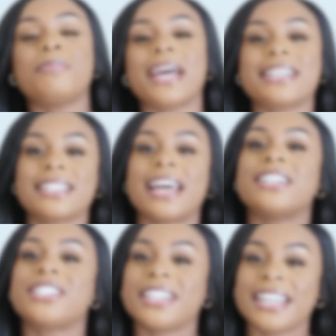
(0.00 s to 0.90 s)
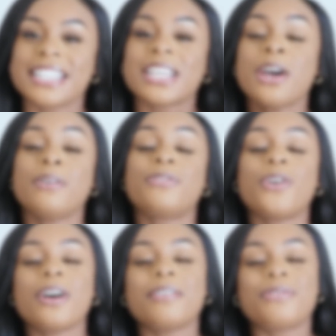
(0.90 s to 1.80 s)
backslash Shanice
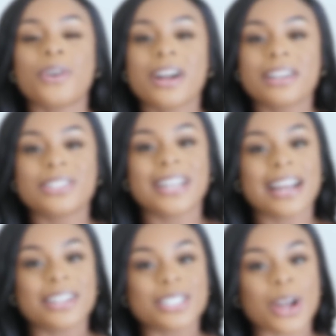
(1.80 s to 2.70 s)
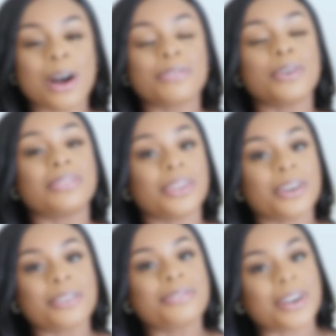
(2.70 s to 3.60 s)
for $400 off of
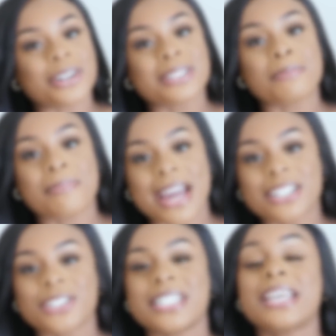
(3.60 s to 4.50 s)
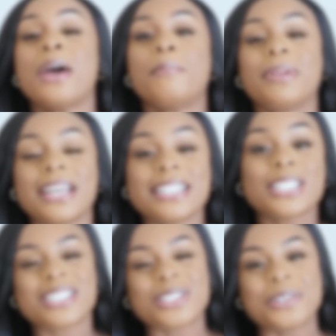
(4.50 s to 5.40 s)
your first mattress plus
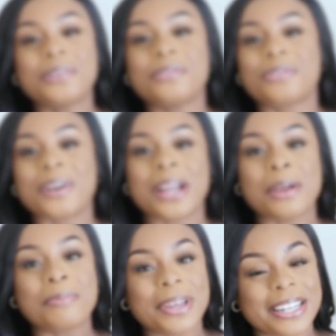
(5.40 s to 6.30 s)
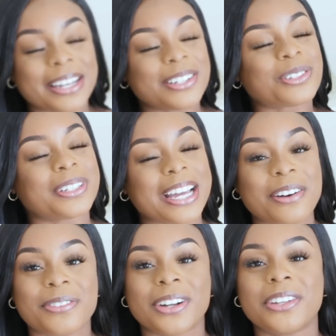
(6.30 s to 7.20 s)
two free pillows.
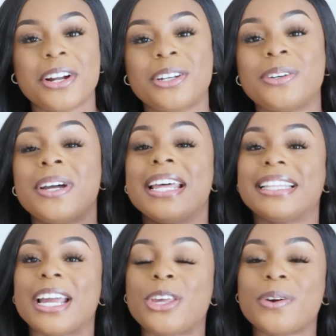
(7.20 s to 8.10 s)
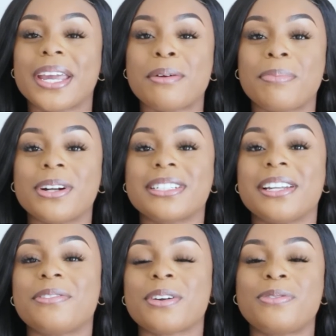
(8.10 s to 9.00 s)
Without further ado, thank you again Birch
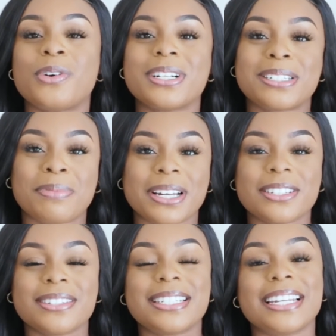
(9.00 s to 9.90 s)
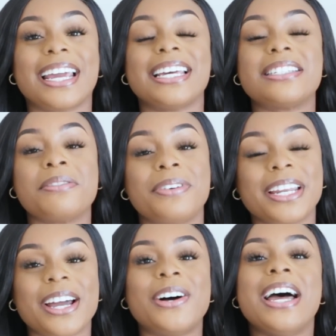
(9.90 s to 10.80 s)
Living for sponsoring today's
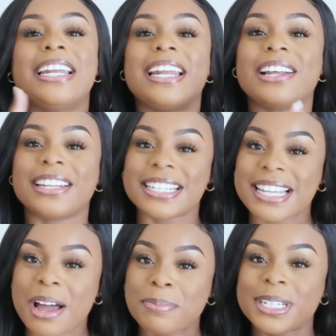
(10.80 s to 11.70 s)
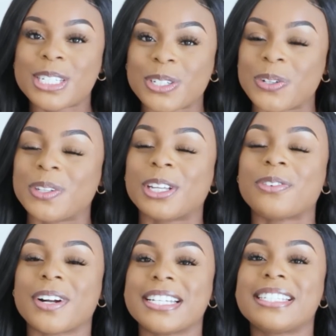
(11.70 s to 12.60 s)
video. Now let's hop into the
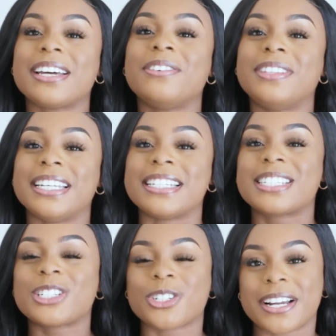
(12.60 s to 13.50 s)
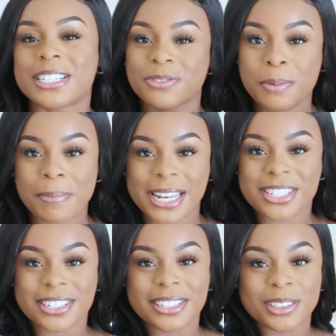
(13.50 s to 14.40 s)
rest of this
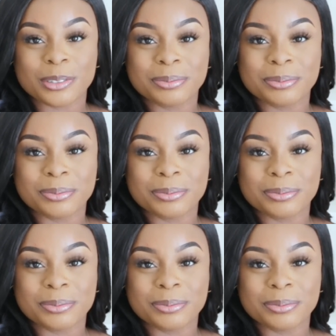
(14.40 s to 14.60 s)
transformation.